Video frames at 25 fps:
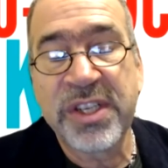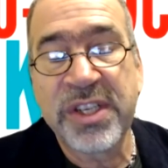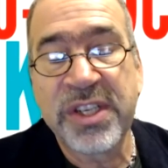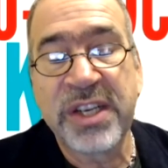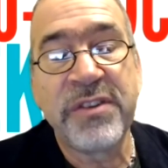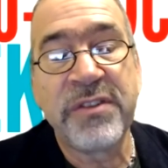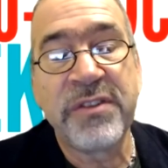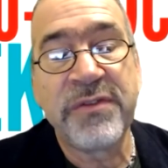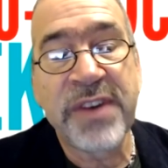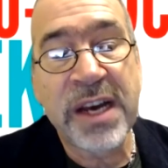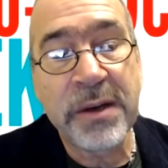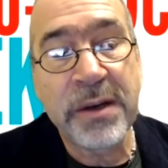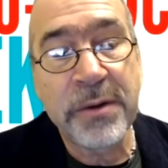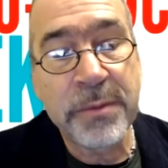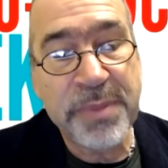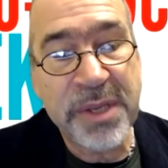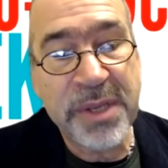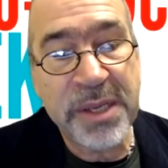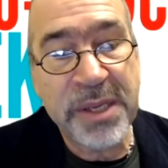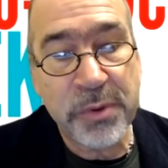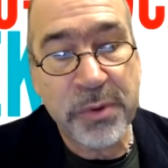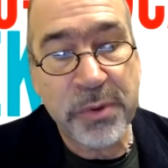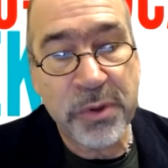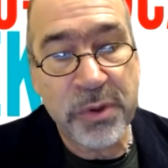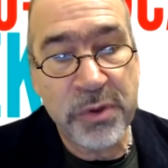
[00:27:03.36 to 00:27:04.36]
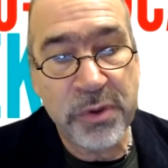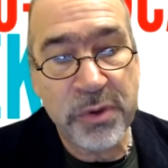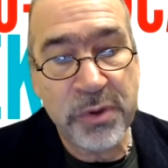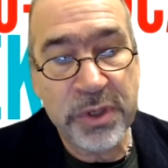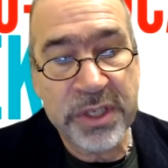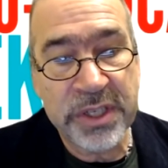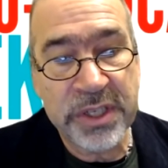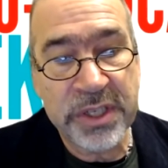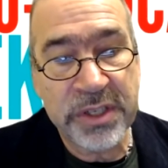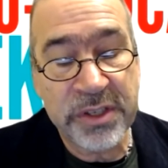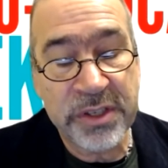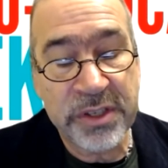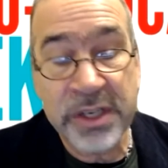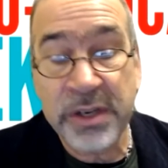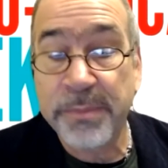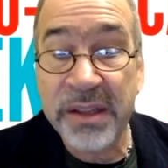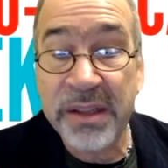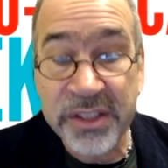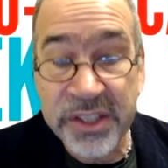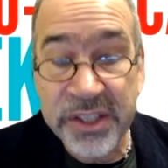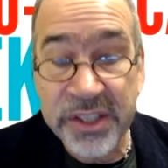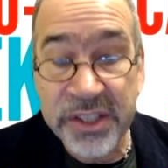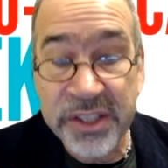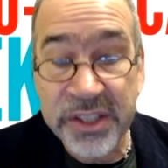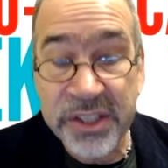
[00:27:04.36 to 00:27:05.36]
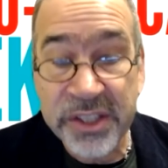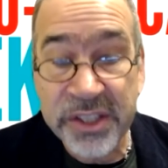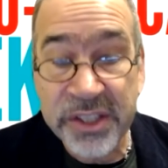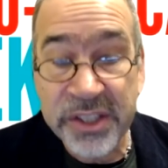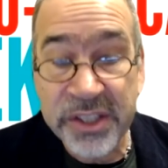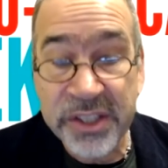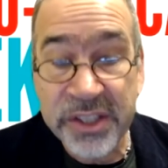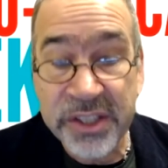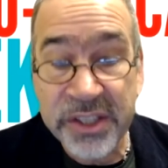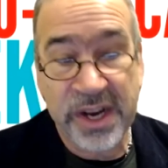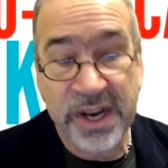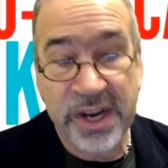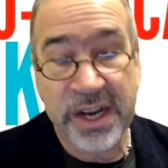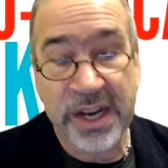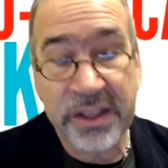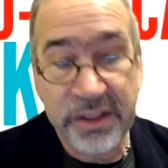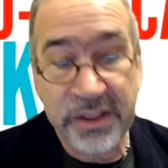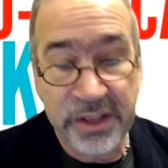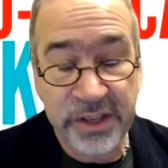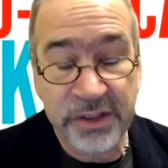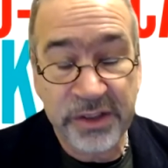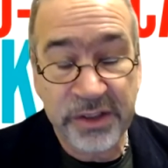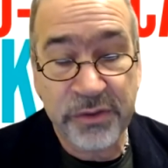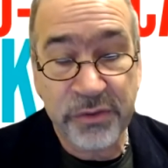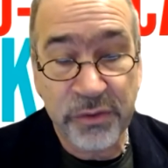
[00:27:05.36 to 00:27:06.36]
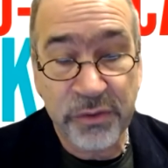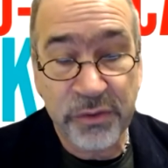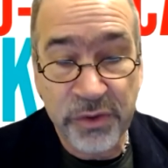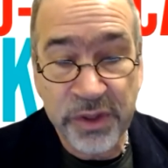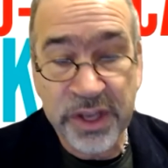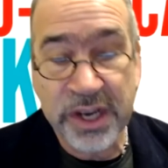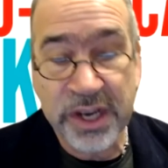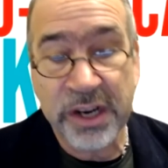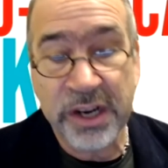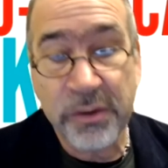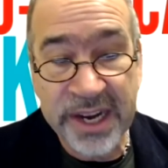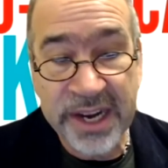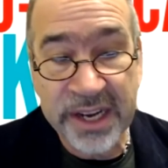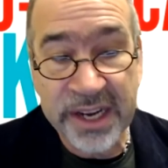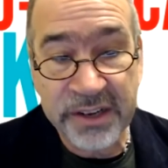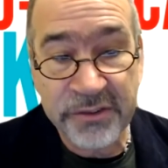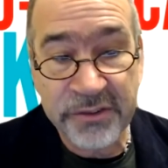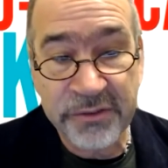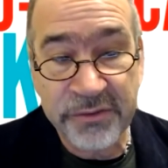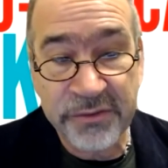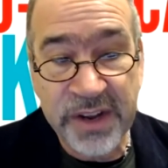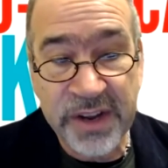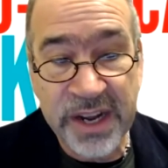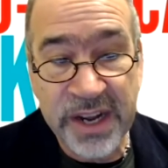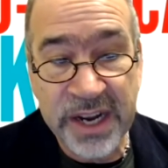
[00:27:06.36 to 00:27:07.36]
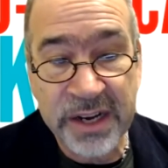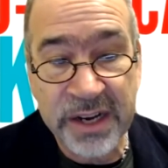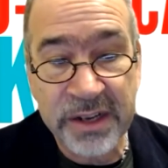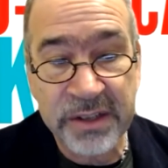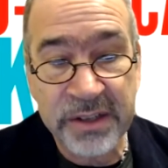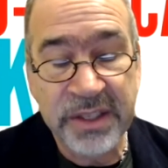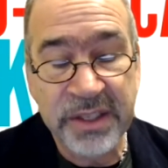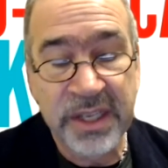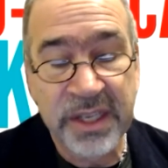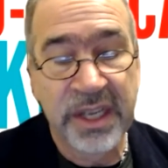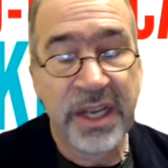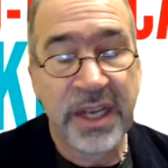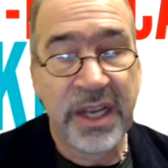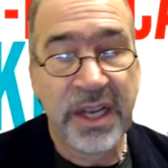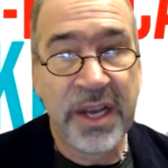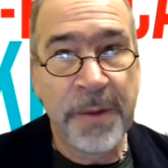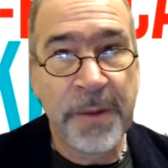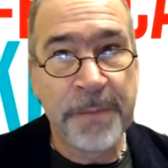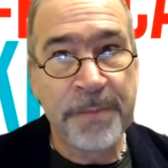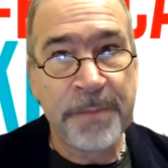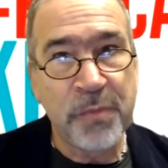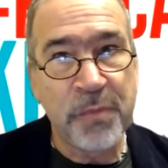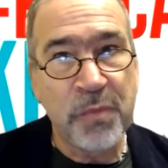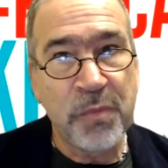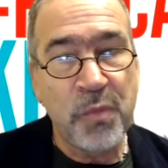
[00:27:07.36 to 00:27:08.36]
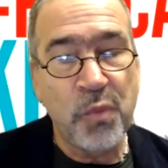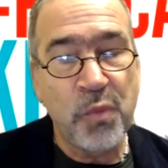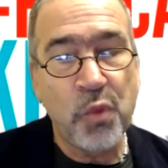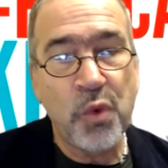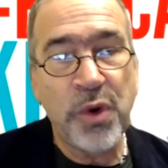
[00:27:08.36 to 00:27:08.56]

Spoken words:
They've developed people who can, politicians who came up, frankly, through their rank and file.